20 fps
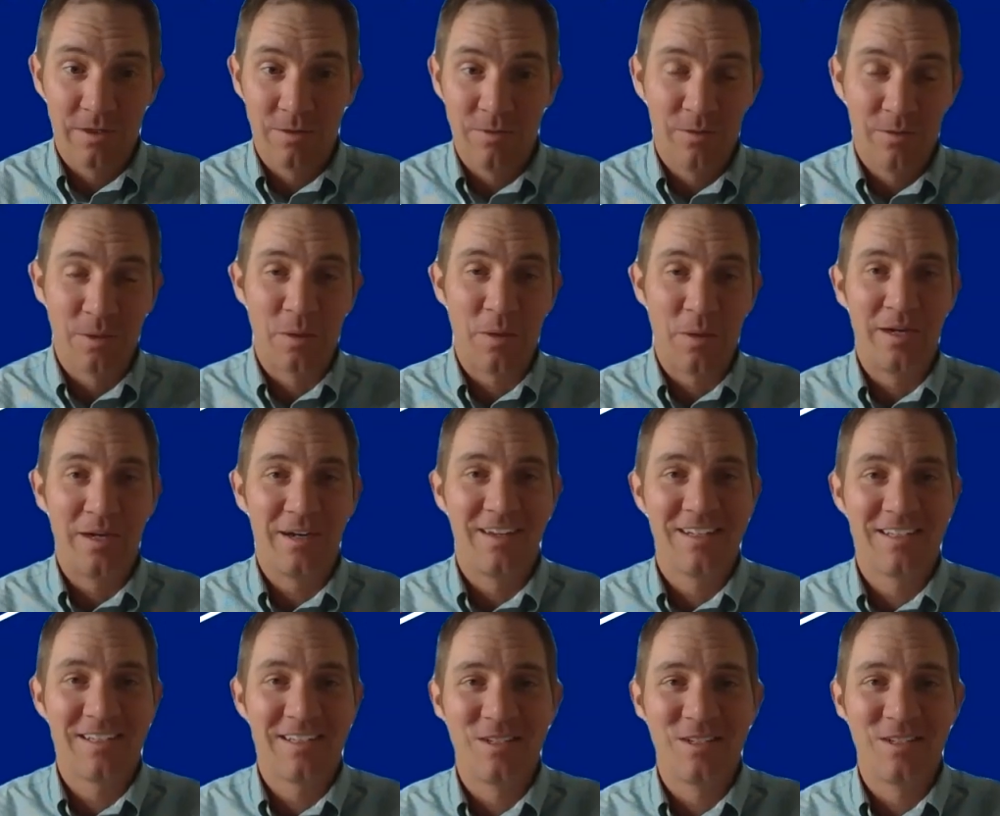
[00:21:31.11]
to be required in
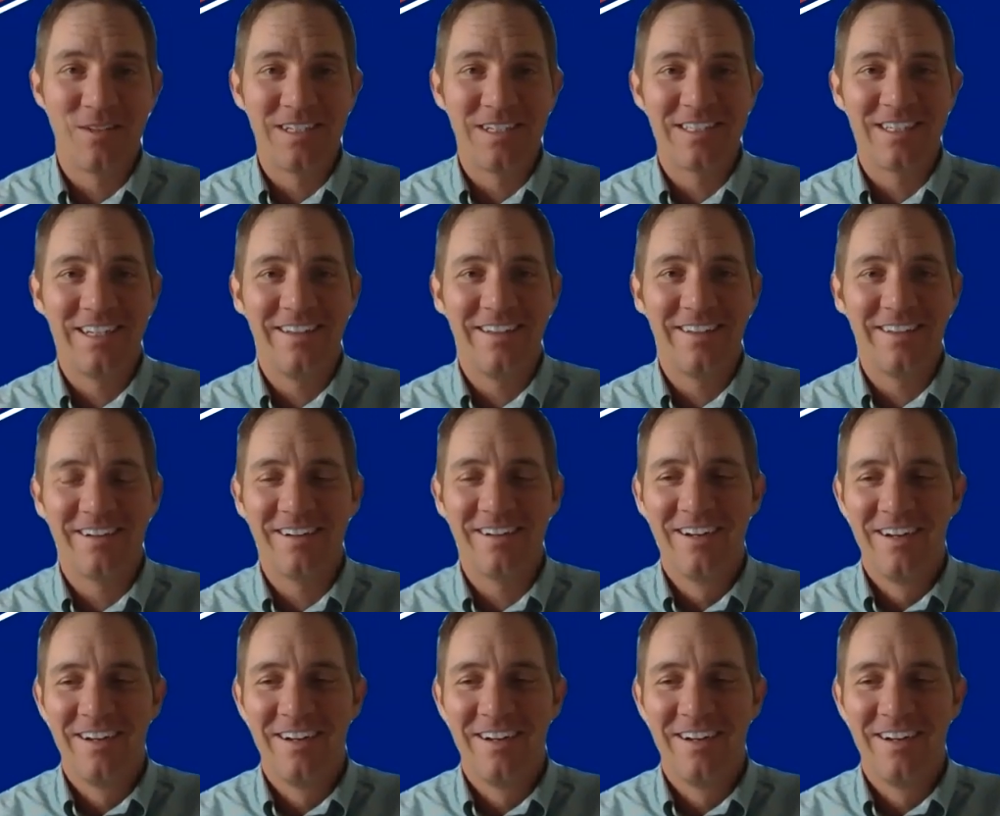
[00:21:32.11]
this situation either.